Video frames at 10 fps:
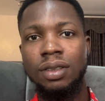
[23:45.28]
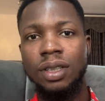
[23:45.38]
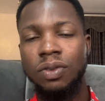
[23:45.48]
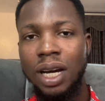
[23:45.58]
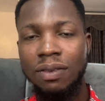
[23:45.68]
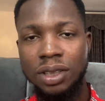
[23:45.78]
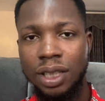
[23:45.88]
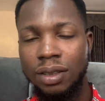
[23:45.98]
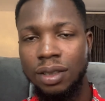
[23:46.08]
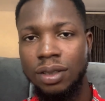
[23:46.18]
If you have a
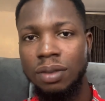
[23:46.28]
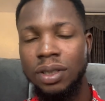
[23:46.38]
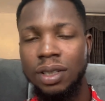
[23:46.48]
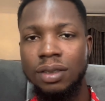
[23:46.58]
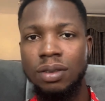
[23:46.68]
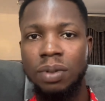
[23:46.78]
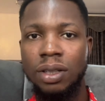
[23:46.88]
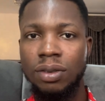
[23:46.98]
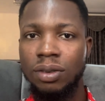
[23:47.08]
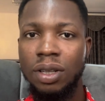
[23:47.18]
generator but there's no
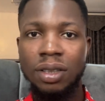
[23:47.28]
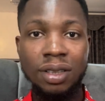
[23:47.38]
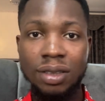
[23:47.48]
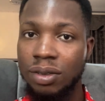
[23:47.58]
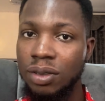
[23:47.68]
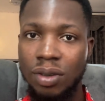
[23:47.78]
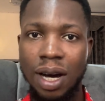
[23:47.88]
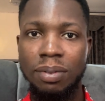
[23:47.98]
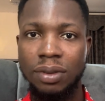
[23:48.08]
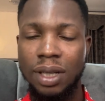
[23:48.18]
petrol, nothing is going to
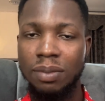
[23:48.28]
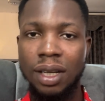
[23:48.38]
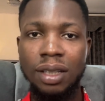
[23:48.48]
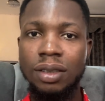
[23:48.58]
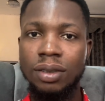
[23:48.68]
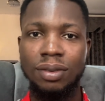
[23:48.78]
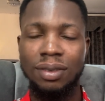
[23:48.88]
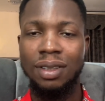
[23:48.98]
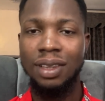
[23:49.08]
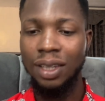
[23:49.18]
happen. I'm telling you,
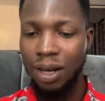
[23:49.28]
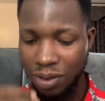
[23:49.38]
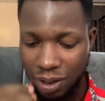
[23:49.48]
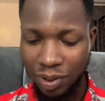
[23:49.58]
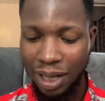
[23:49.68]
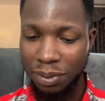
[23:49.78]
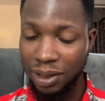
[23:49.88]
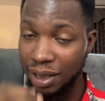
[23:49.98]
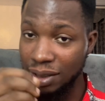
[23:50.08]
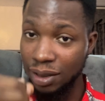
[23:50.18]
nothing will happen.
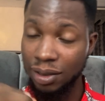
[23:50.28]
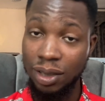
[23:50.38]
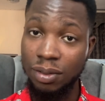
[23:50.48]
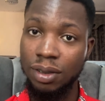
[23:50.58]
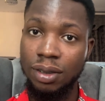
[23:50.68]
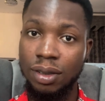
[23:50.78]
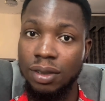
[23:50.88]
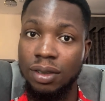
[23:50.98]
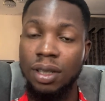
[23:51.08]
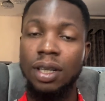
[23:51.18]
That generator will not turn
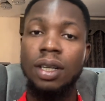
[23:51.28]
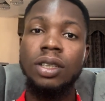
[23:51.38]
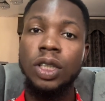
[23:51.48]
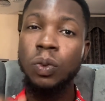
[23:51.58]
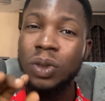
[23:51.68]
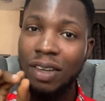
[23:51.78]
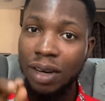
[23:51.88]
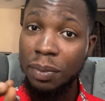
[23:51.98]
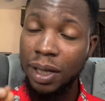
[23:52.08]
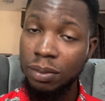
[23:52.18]
on. You will
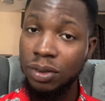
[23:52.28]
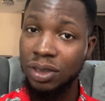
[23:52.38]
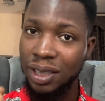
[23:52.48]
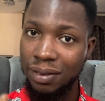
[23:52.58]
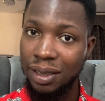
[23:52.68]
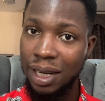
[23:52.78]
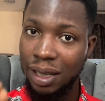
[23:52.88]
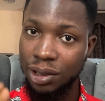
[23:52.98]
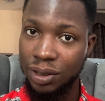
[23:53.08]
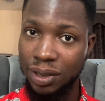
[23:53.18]
never be able to generate that
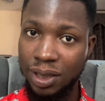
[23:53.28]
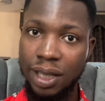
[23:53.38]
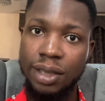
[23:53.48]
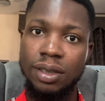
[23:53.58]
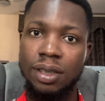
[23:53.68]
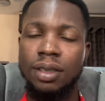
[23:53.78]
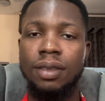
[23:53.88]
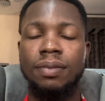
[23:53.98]
electricity that you need.